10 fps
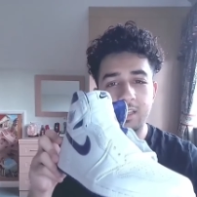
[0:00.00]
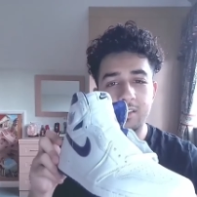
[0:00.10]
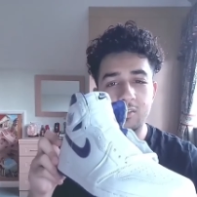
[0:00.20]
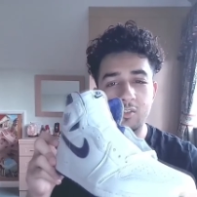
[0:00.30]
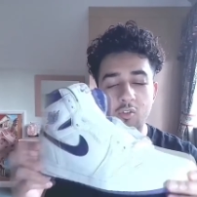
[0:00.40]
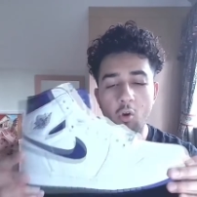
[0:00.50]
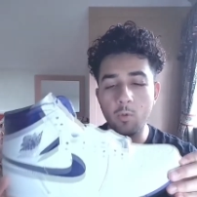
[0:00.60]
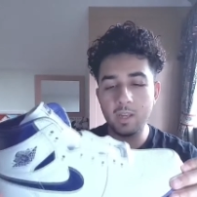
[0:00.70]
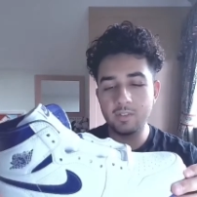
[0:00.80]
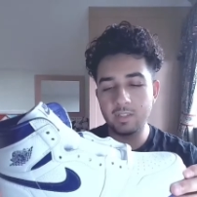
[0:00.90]

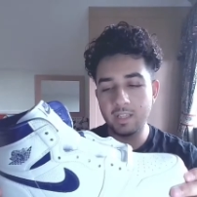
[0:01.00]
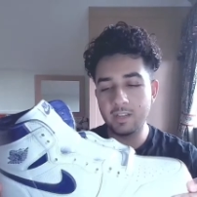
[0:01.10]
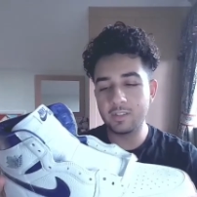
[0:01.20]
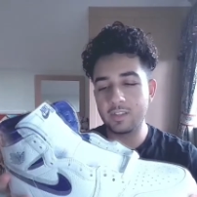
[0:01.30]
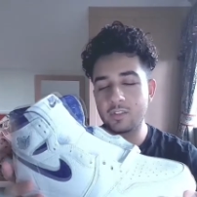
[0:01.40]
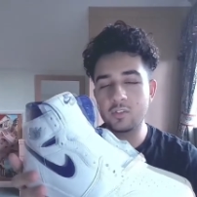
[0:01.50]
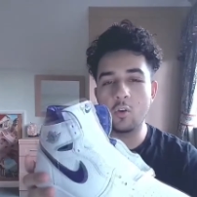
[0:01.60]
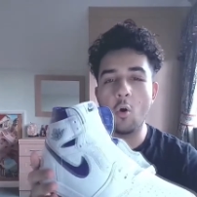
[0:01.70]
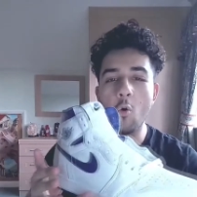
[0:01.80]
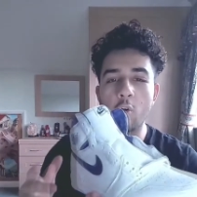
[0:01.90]
so easily, because it's
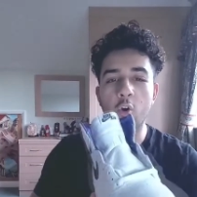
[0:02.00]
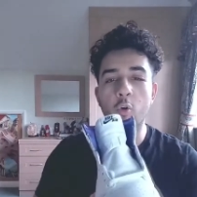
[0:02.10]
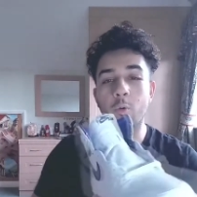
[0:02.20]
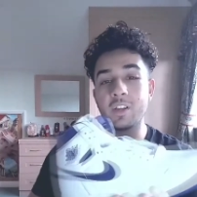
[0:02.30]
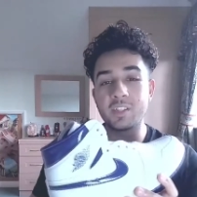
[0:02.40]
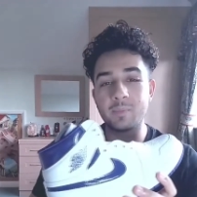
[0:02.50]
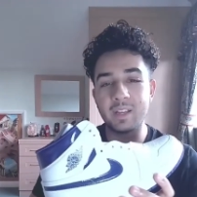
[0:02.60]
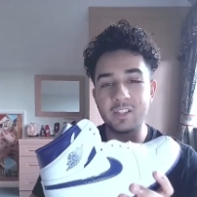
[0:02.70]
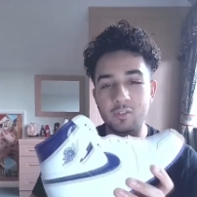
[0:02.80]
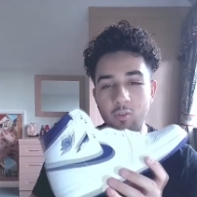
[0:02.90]
so crisp
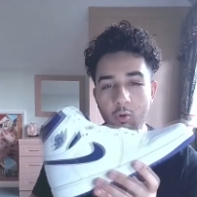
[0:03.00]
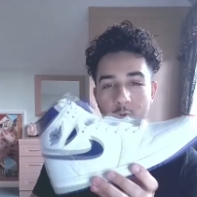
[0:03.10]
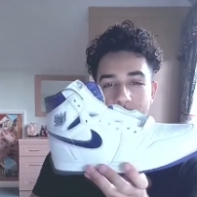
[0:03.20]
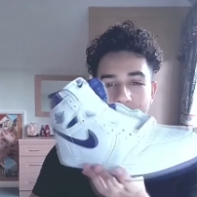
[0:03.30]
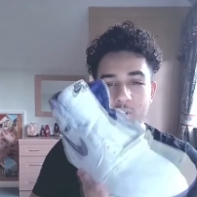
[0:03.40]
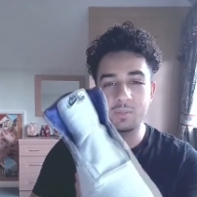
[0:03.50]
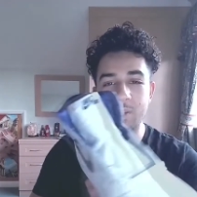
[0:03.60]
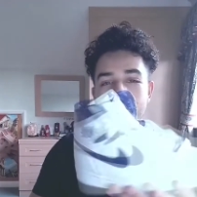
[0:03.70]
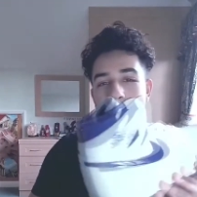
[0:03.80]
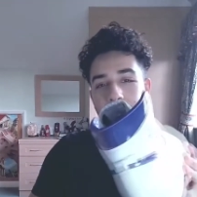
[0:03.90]
and it's so
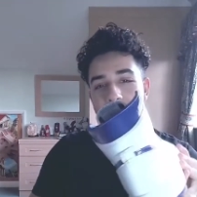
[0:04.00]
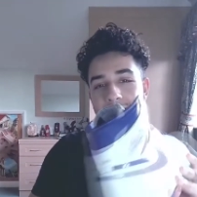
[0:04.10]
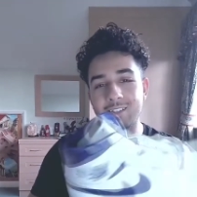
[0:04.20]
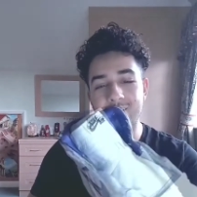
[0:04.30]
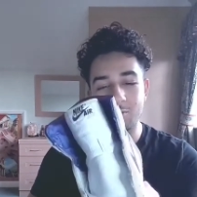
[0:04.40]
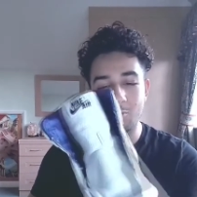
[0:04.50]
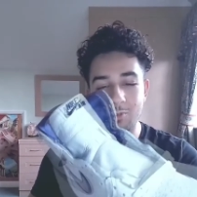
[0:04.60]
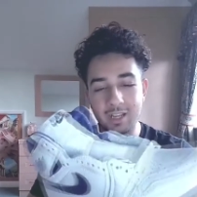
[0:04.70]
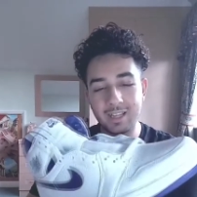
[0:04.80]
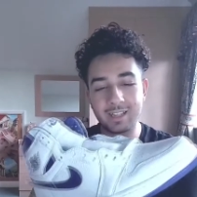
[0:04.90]
crispy white, and it's so
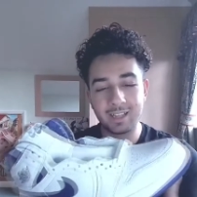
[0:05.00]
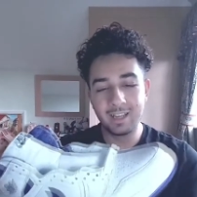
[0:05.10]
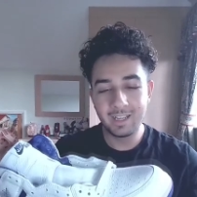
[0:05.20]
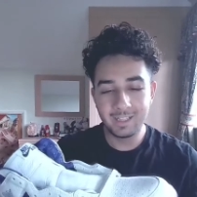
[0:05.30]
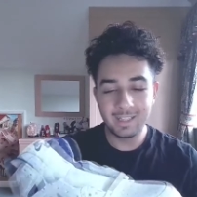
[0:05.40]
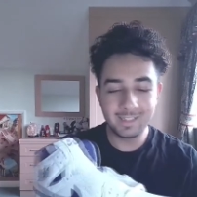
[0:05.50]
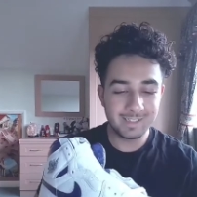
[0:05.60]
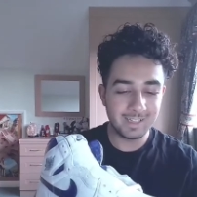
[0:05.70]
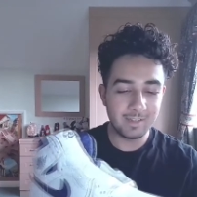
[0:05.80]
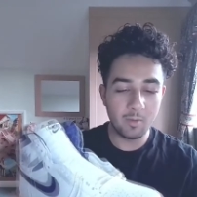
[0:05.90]
like,
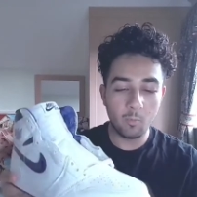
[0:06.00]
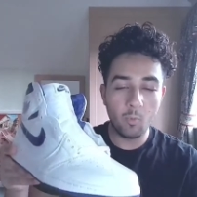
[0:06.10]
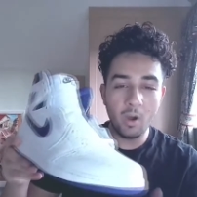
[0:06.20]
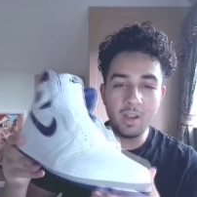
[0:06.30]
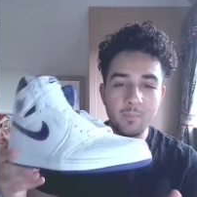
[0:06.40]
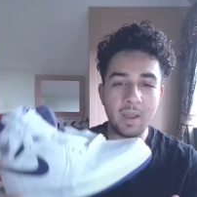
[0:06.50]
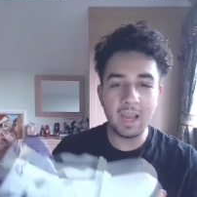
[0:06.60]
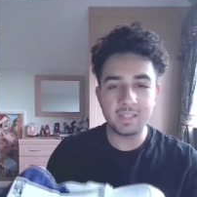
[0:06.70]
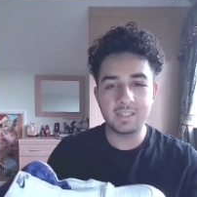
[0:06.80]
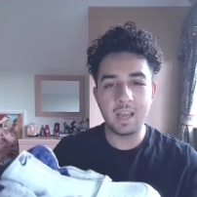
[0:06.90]
it's one
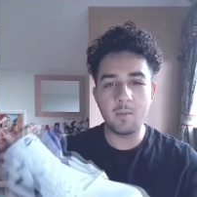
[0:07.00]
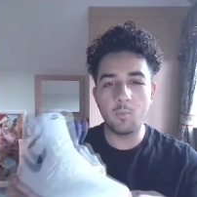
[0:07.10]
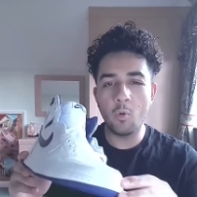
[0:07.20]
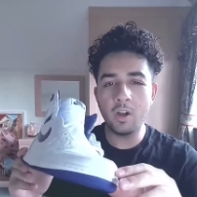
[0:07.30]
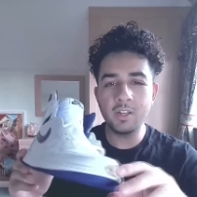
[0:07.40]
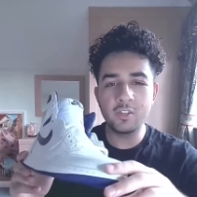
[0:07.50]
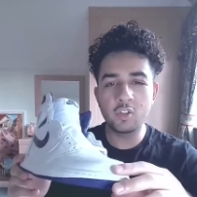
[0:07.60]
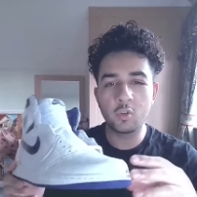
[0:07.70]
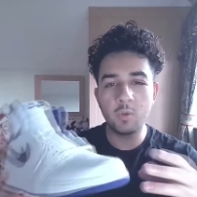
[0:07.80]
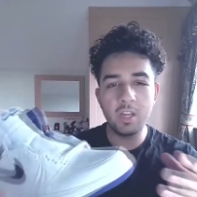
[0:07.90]
bad step, one
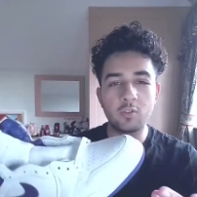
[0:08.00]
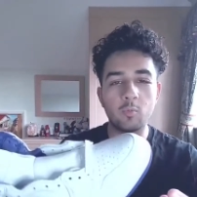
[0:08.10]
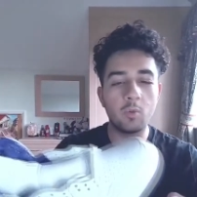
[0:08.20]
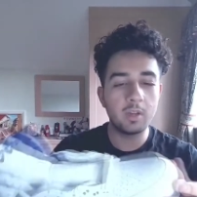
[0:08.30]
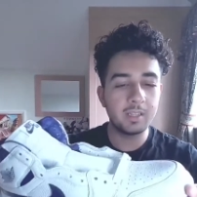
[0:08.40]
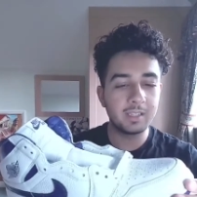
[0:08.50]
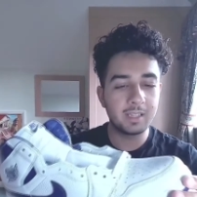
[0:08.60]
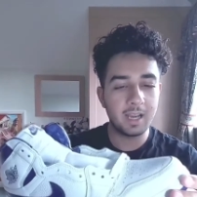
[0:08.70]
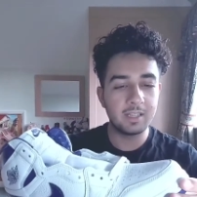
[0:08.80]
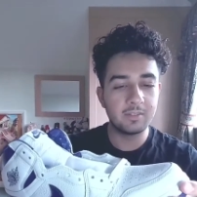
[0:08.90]
screech, one
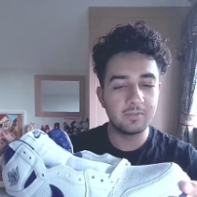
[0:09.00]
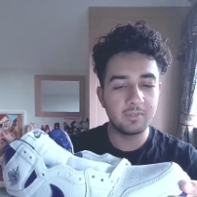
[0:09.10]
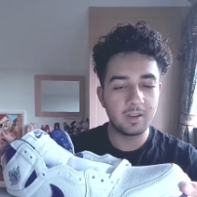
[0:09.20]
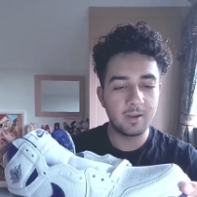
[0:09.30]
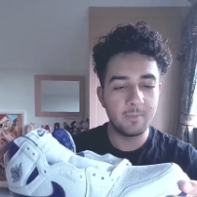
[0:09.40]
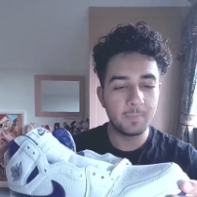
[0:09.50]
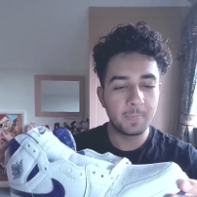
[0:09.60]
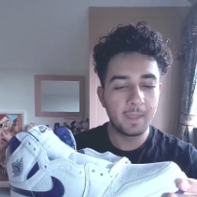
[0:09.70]
kind of